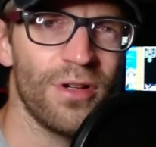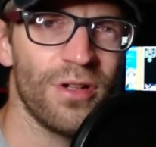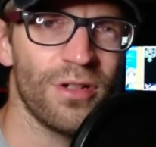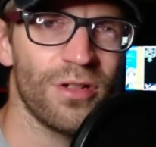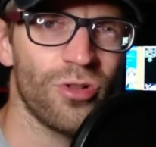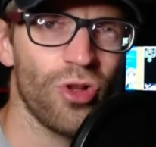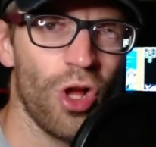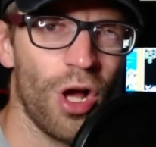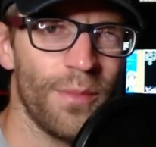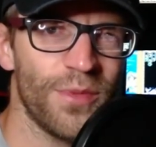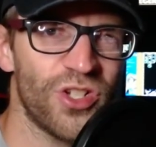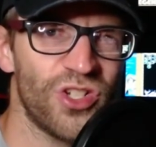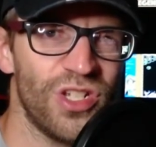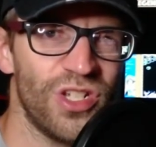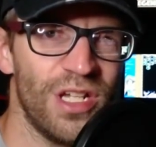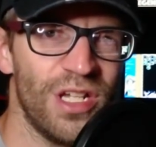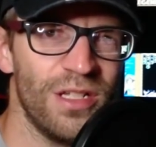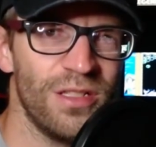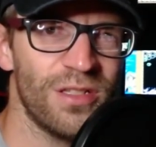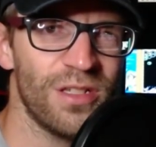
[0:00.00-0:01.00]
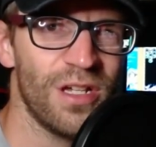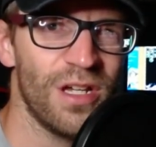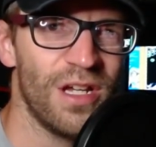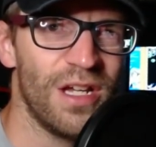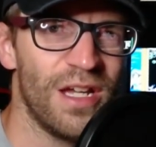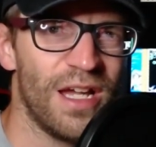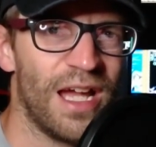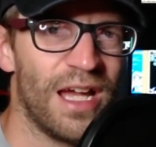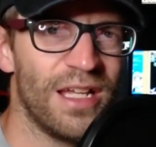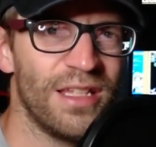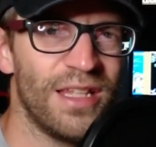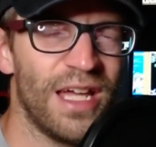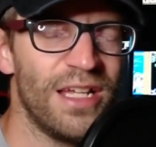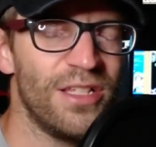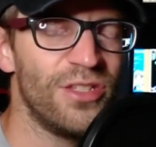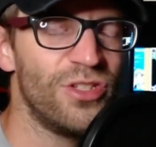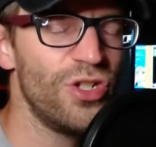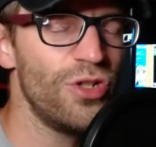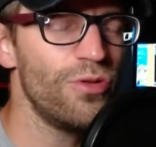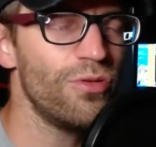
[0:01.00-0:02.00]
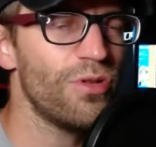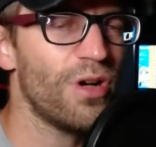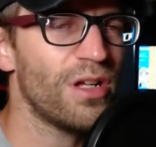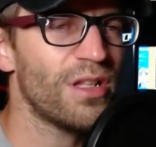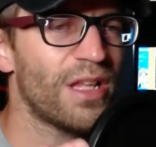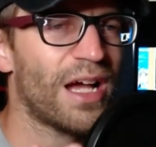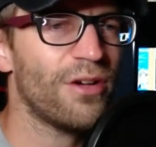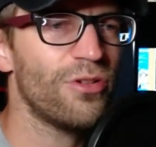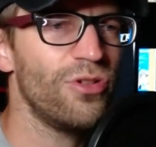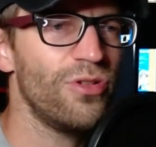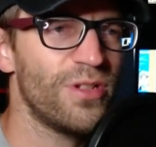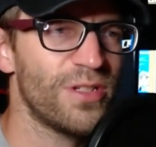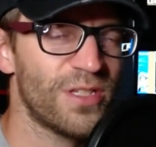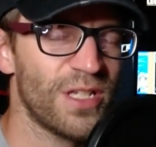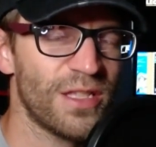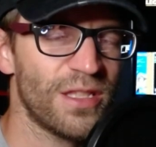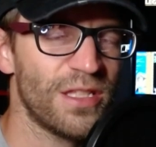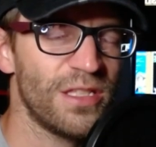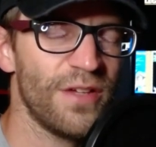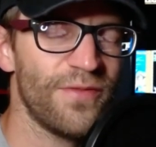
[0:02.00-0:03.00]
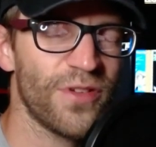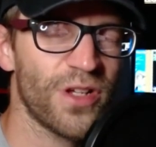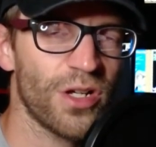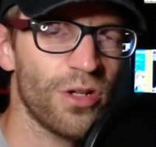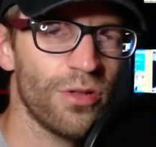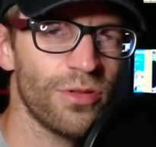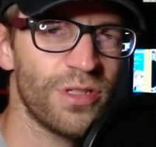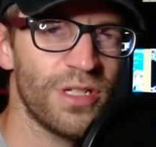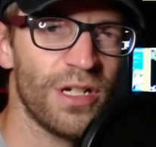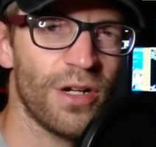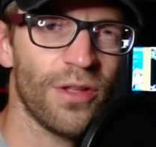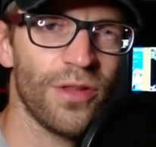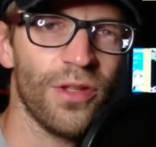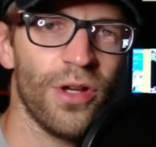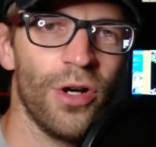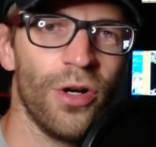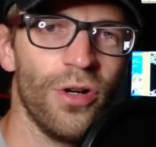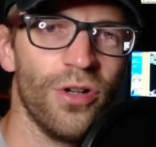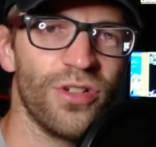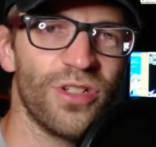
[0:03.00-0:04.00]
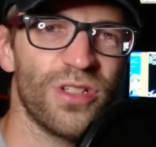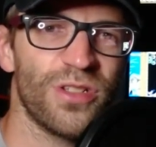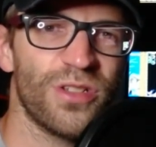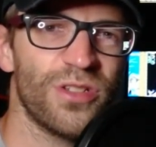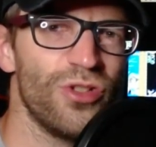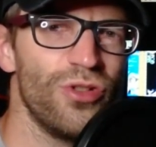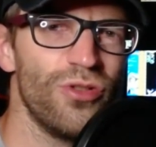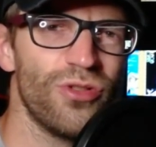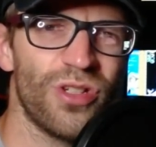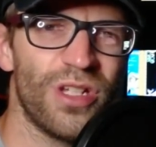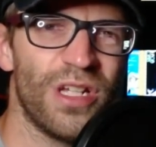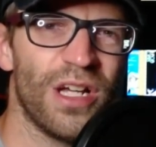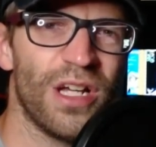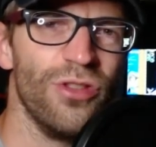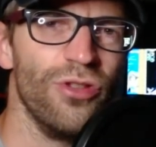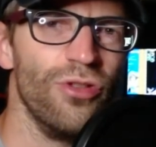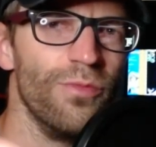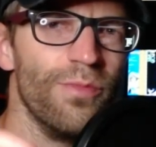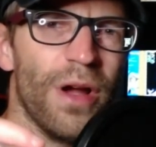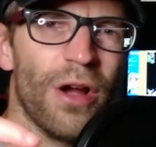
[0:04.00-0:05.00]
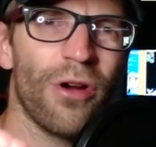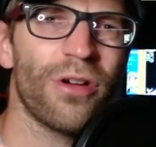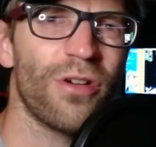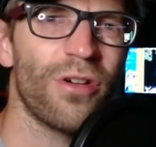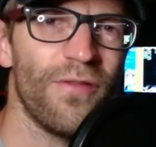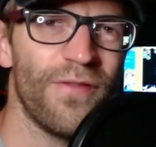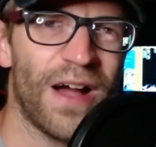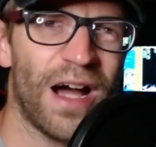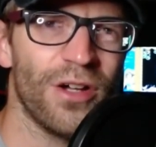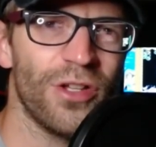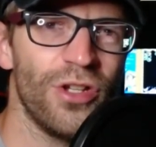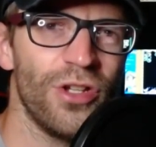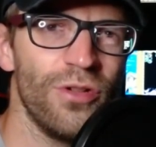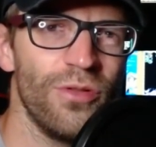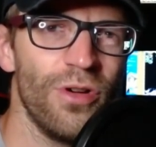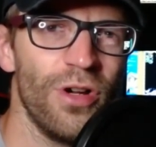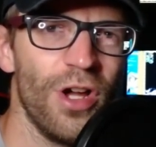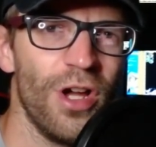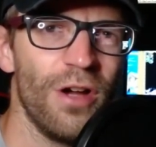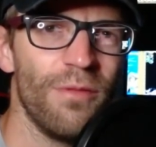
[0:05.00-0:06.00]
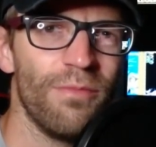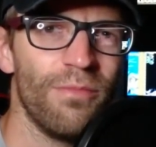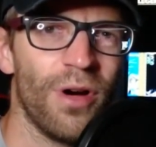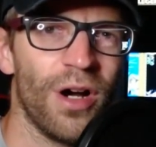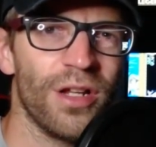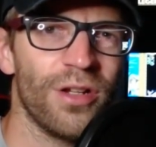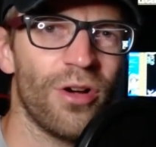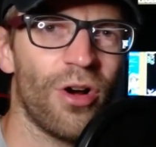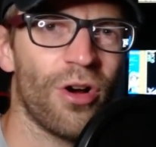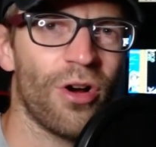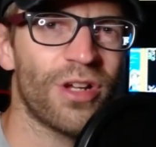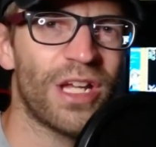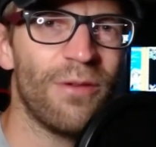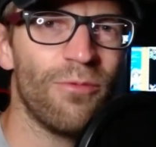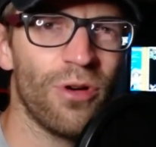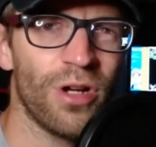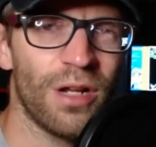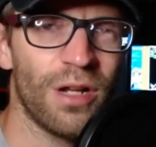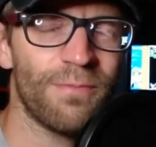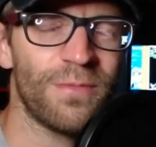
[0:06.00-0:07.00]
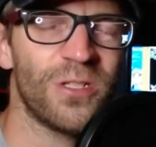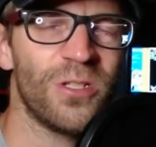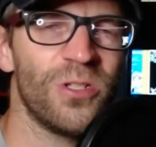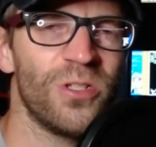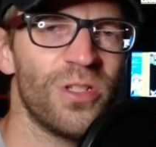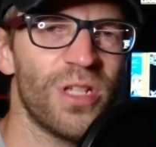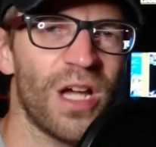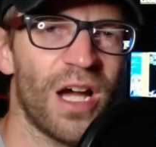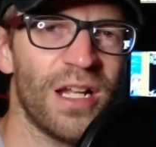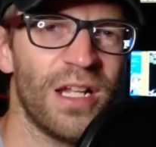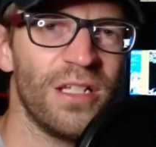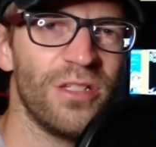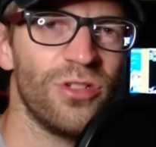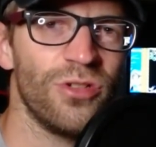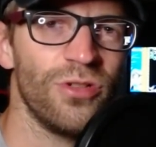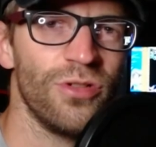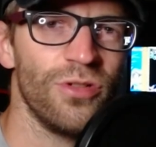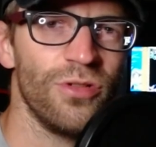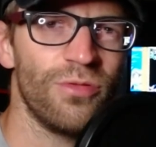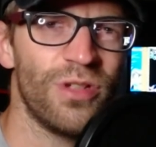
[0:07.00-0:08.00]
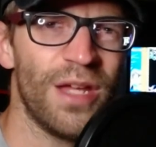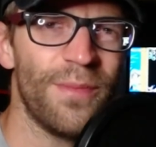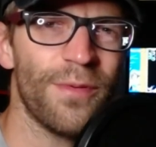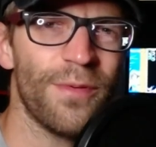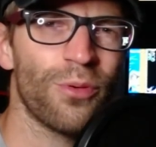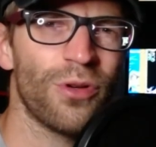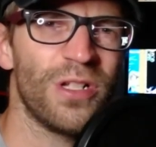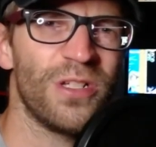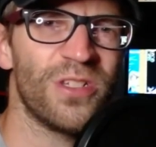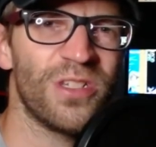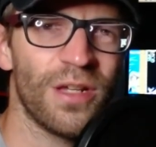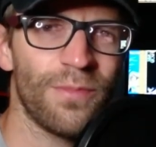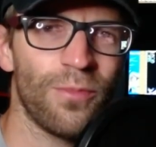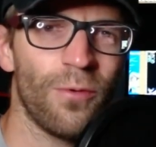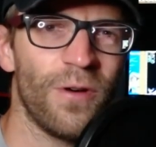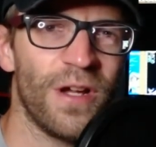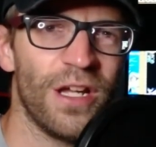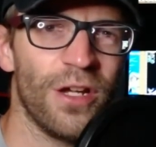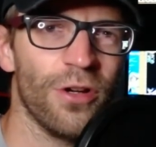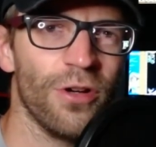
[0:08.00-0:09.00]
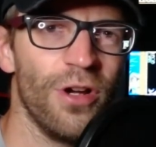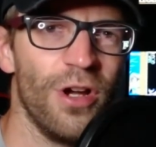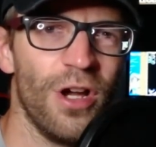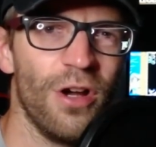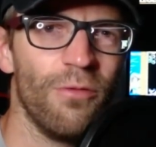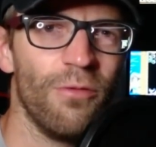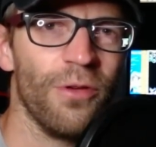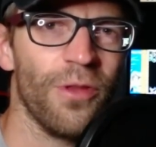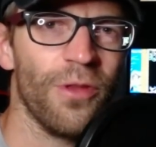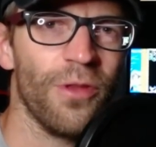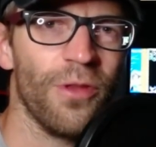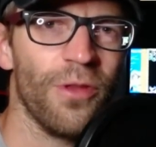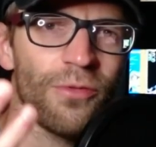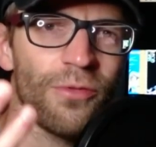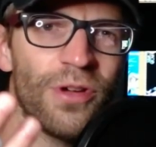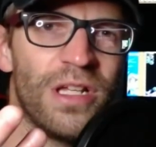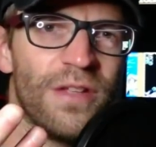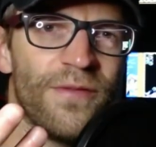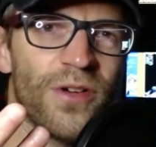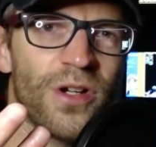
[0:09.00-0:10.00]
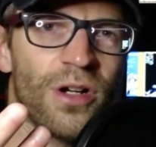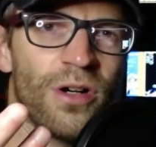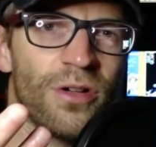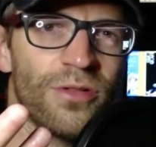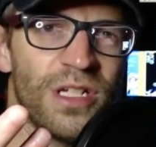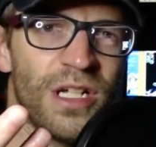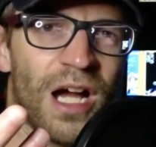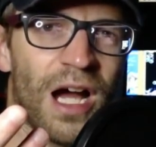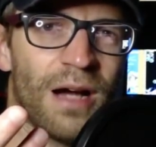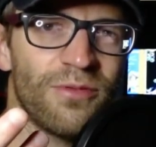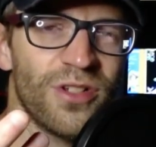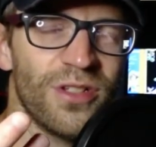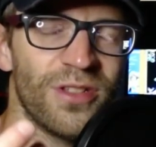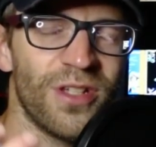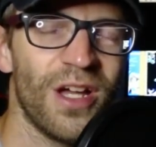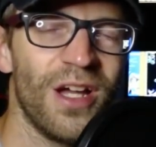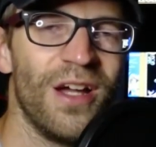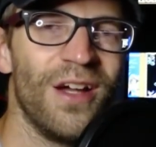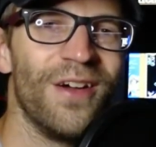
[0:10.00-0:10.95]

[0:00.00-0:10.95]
claw machines, and they do allow you to set the difficulty on those, usually a numerical value, but Arcade1Up is deciding to keep it pretty simple here with 3 difficulty options.